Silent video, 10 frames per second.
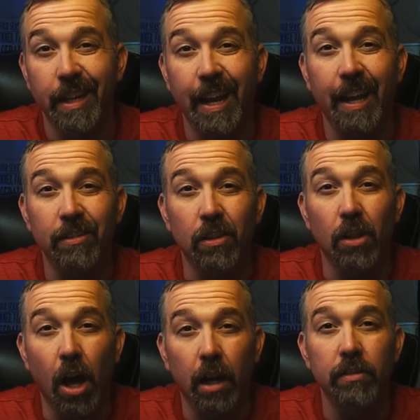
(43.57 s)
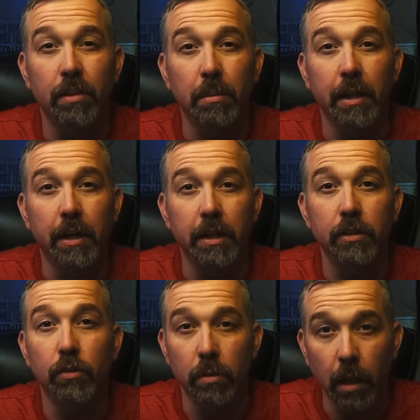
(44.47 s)
it has a lot of
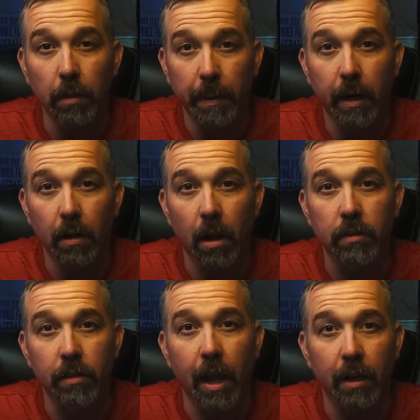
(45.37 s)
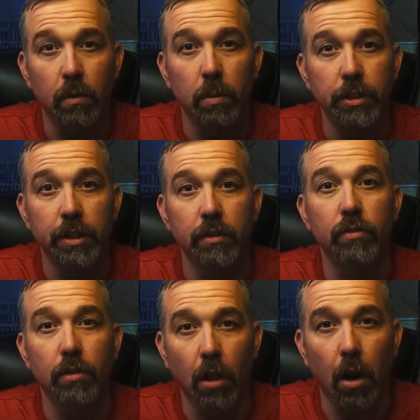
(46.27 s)
similarities to another Paradox title, which
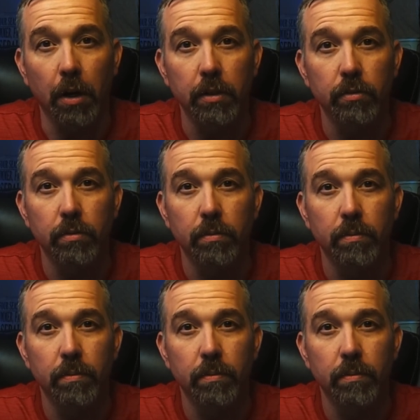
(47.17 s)
is Stellaris.